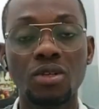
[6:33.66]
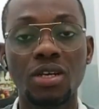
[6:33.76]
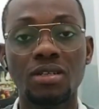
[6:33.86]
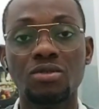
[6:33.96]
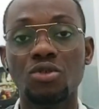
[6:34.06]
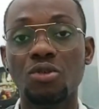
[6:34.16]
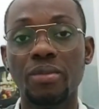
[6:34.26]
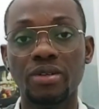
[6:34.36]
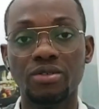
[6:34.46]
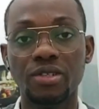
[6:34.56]
contact
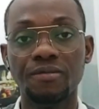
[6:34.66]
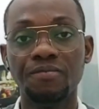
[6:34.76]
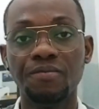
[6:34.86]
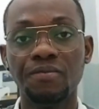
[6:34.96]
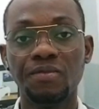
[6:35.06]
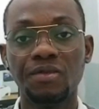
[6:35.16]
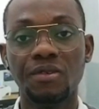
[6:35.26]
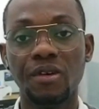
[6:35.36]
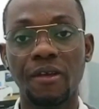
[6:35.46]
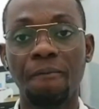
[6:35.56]
tonometry.
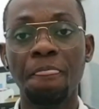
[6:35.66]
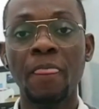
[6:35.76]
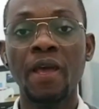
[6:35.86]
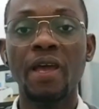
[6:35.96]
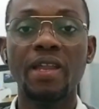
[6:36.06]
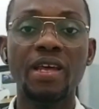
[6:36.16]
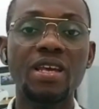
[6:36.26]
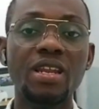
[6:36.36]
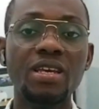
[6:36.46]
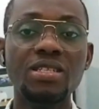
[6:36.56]
Okay. And
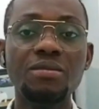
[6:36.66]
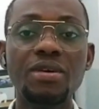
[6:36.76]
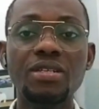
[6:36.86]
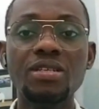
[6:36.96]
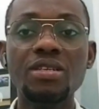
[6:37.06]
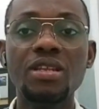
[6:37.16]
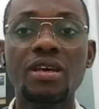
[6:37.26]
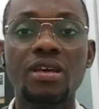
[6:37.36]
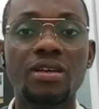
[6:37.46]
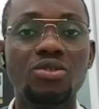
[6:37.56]
then in estimating
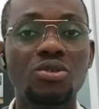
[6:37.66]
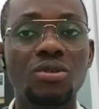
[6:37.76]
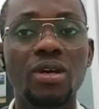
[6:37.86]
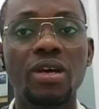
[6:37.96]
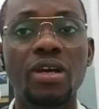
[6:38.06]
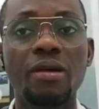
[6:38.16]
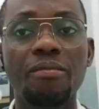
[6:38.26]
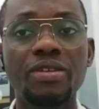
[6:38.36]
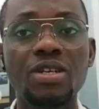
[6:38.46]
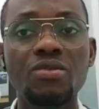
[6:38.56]

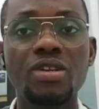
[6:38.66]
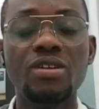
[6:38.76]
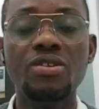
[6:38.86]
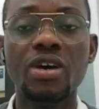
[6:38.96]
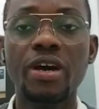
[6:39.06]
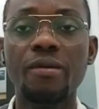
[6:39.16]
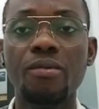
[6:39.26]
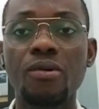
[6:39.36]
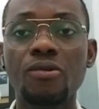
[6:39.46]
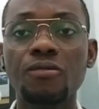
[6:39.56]
the pressure within your
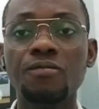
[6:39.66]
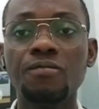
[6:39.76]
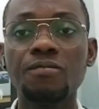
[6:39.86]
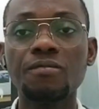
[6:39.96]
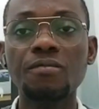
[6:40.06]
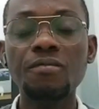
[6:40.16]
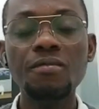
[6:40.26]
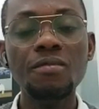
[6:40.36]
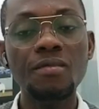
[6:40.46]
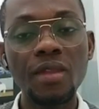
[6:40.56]
eyeball,
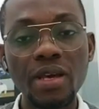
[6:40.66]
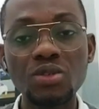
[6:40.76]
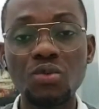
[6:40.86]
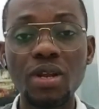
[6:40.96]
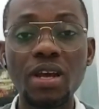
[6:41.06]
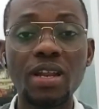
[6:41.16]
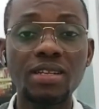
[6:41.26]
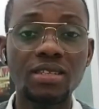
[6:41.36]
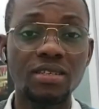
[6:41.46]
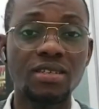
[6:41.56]
there is one
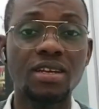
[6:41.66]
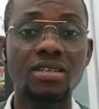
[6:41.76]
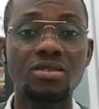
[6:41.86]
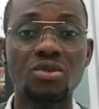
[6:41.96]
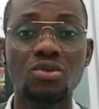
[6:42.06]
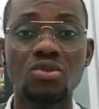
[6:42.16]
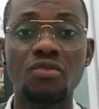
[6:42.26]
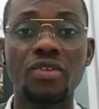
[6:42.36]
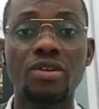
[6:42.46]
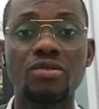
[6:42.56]
other test that is
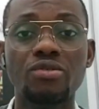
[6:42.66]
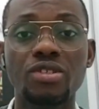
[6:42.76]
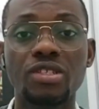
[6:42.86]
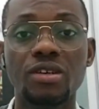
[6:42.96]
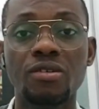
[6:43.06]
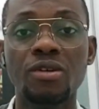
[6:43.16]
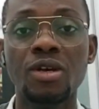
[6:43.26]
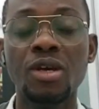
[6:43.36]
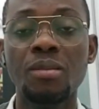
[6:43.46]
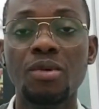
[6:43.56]
also very crucial,
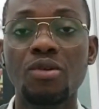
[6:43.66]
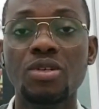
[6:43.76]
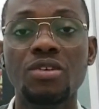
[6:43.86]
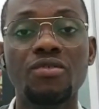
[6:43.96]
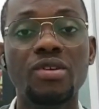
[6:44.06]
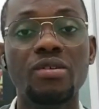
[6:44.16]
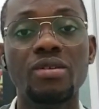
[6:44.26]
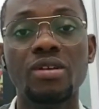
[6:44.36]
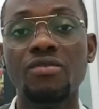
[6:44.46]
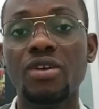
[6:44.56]
because
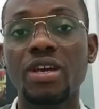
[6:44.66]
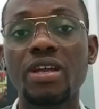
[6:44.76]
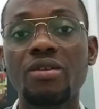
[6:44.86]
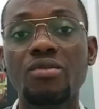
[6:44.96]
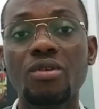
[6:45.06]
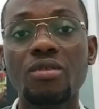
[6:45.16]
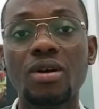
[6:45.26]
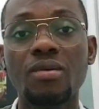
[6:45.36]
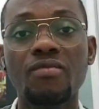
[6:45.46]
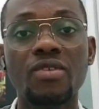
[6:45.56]
if you get a
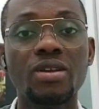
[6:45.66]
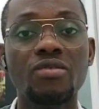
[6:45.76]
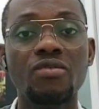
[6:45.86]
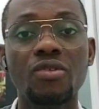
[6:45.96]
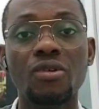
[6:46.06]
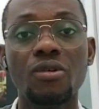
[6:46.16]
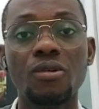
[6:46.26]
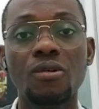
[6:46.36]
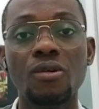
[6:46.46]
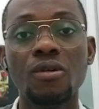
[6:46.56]
wrong value
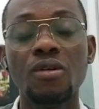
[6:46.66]
for